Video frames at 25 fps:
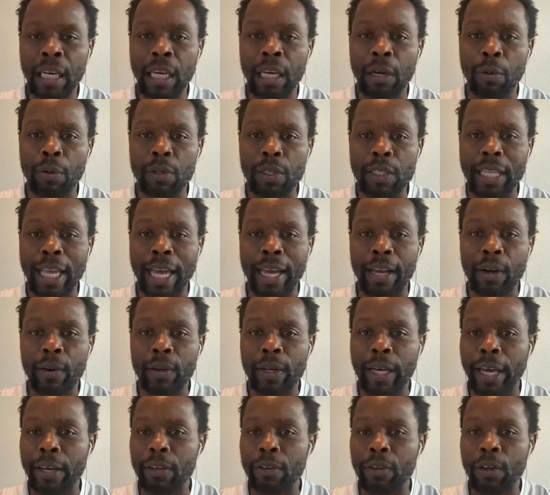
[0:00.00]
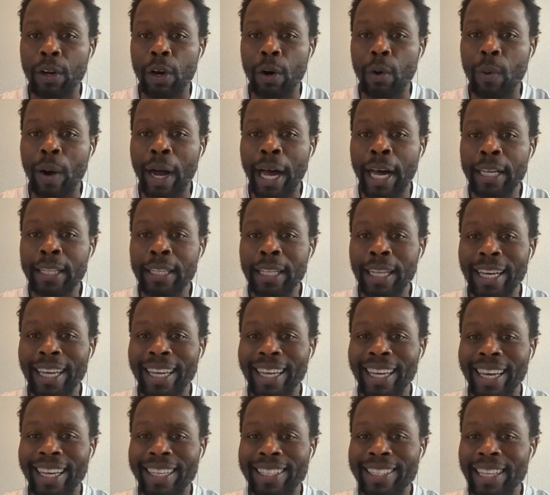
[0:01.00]
It was like, okay, you know what?
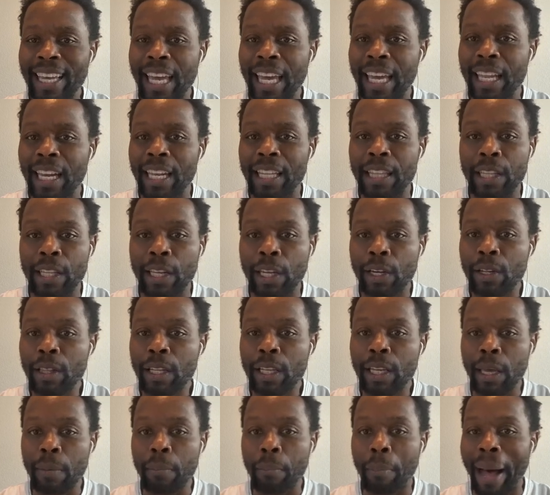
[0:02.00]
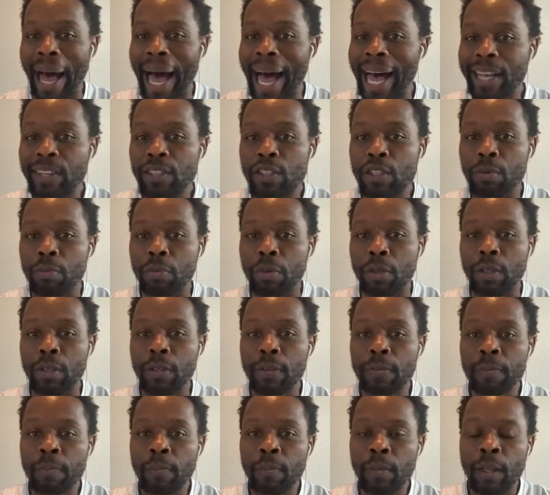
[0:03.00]
It's nearly
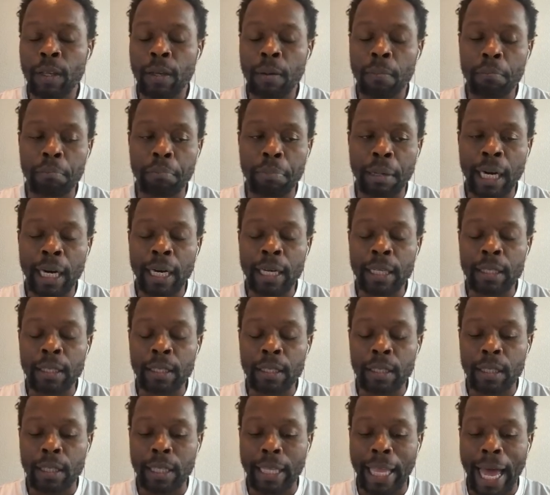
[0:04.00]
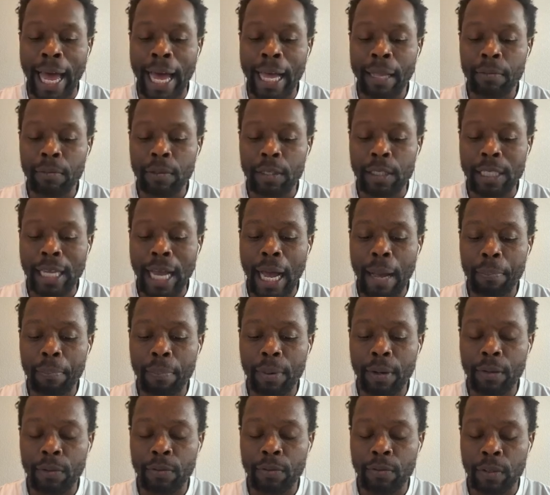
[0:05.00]
impossible but that
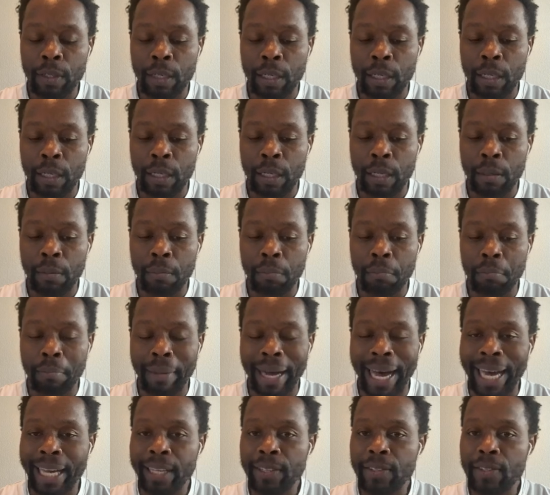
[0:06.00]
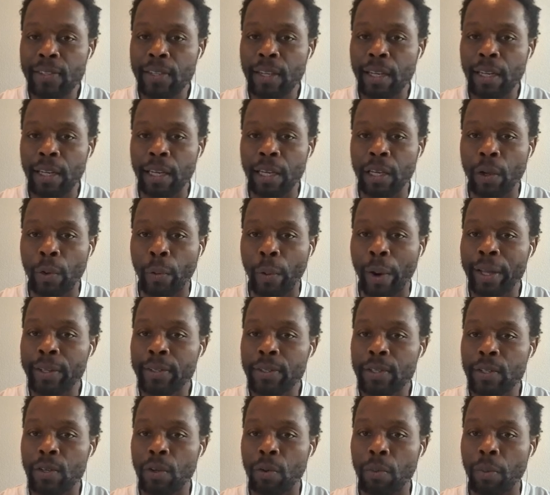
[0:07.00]
type of uh, mindset
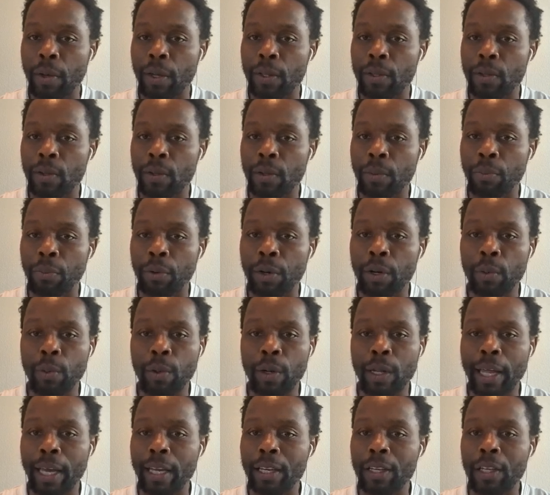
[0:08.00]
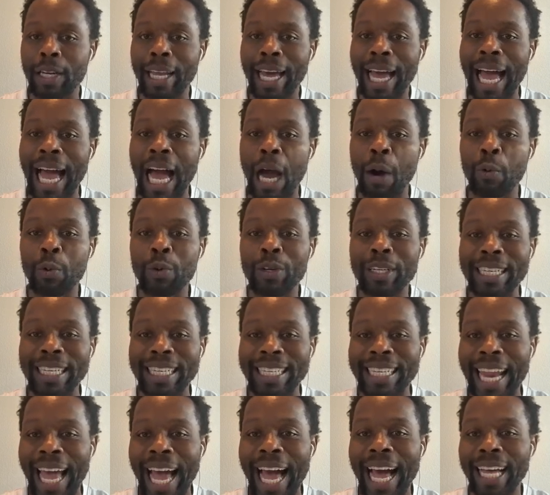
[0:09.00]
ingrained to me to the point where like you know i would
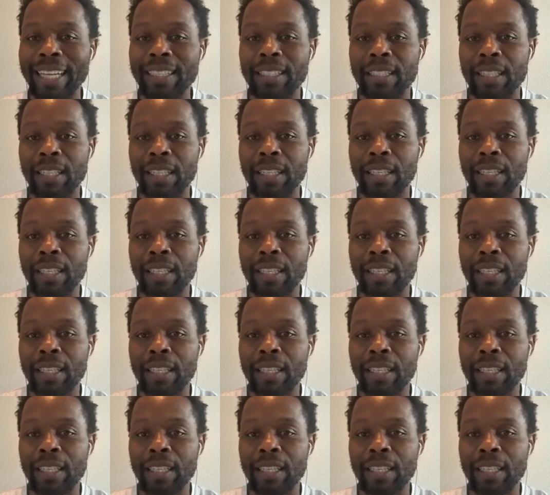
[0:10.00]
not